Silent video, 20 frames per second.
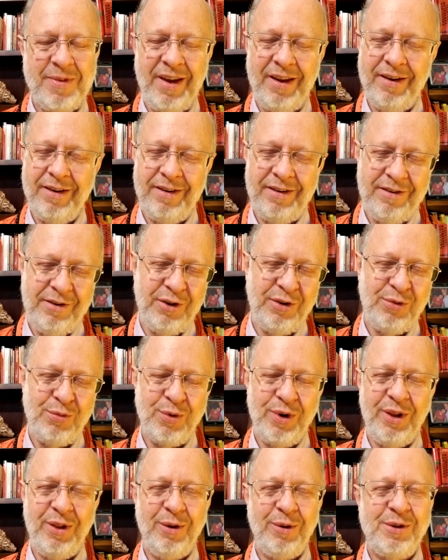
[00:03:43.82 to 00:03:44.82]
it's just one
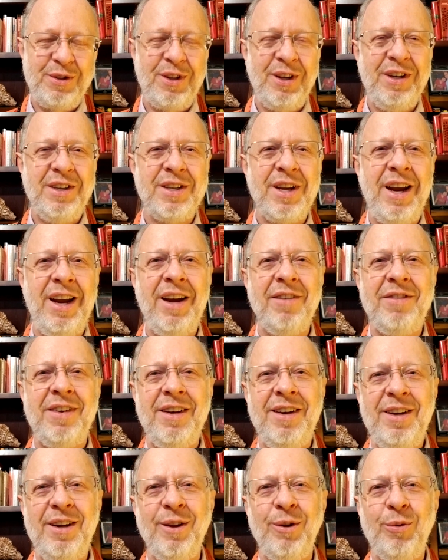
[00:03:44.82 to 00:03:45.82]
of those things I have to
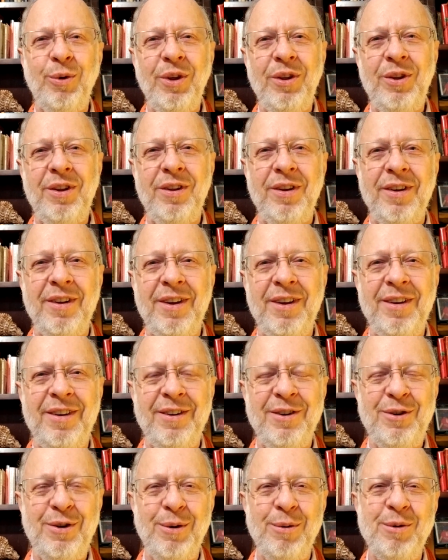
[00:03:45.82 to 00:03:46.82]
deal with in
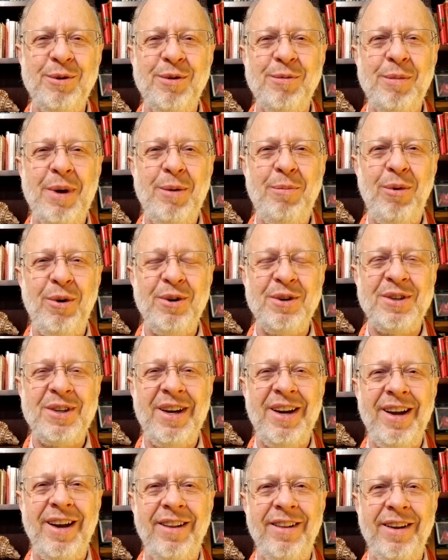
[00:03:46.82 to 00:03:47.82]
terms of my
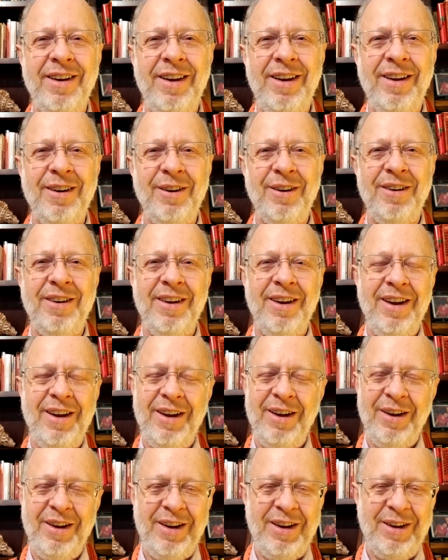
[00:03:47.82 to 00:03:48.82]
personality, and
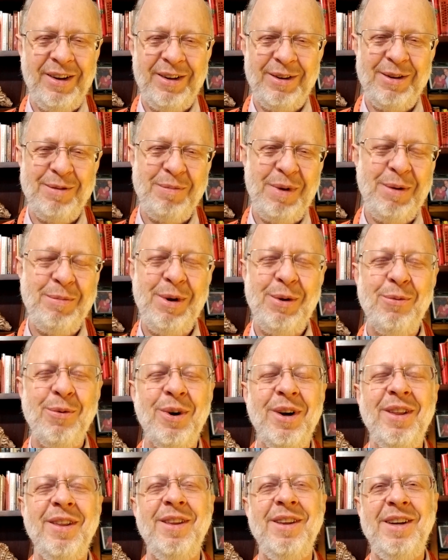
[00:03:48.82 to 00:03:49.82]
maybe one
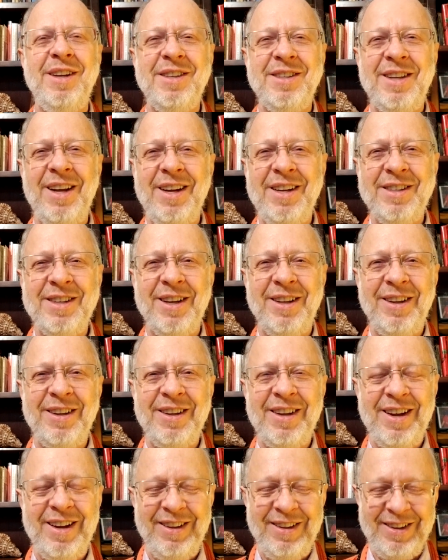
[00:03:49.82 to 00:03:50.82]
of these days
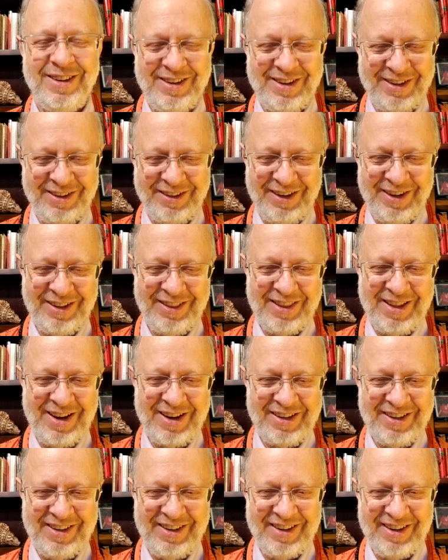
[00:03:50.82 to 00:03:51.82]
I'll get
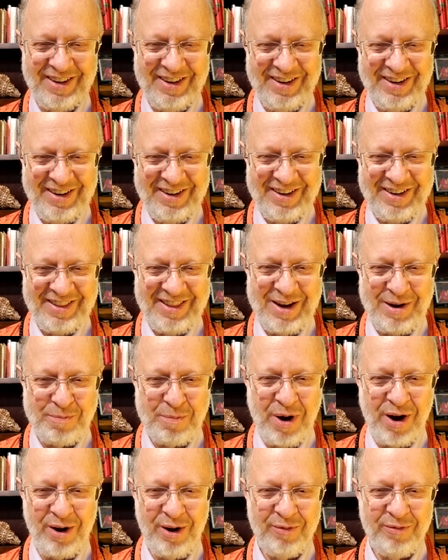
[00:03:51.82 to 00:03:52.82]
that
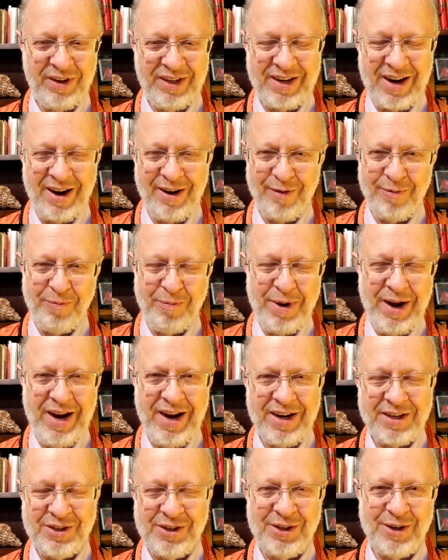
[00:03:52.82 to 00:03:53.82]
part of it kind of
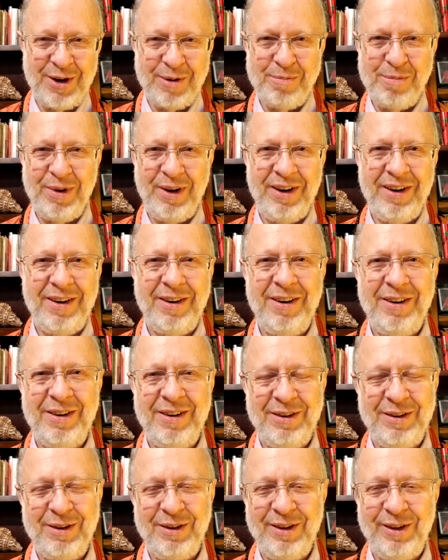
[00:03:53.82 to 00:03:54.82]
patched up and
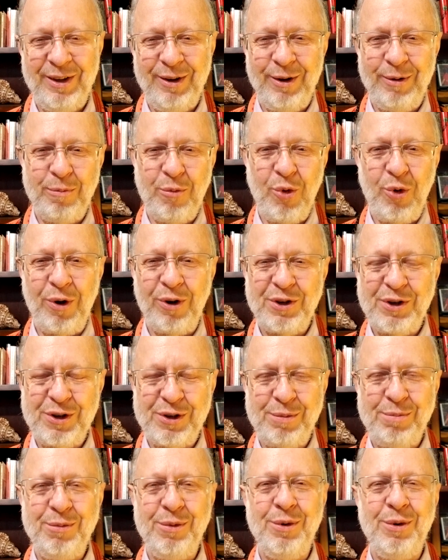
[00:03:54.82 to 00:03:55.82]
a little more
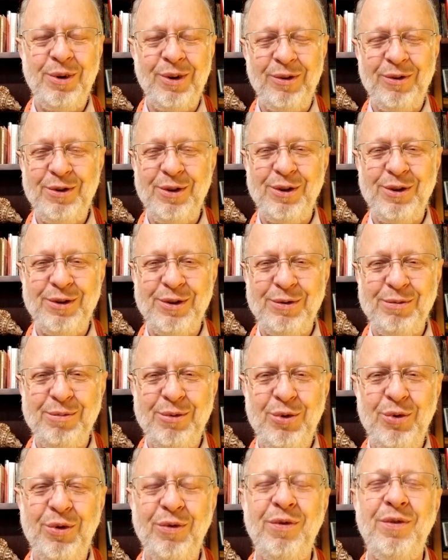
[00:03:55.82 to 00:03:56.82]
smooth,
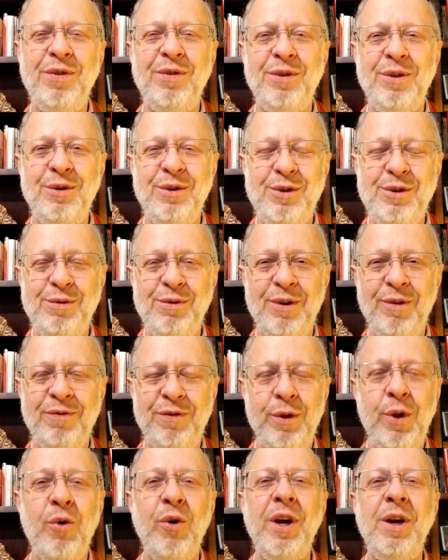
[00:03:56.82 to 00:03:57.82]

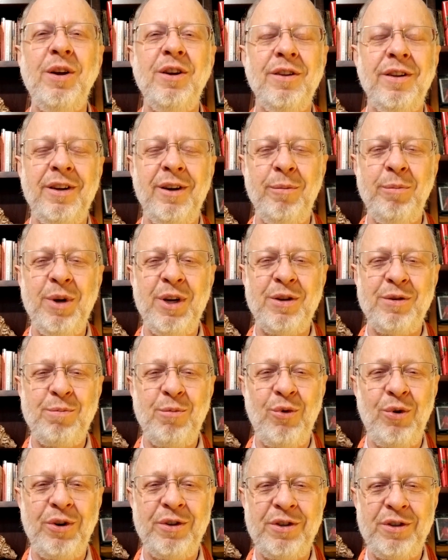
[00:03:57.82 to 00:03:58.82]
flowing a little bit
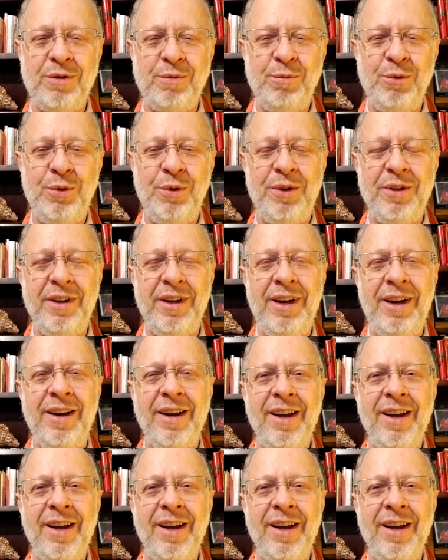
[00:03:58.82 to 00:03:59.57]
more smoothly.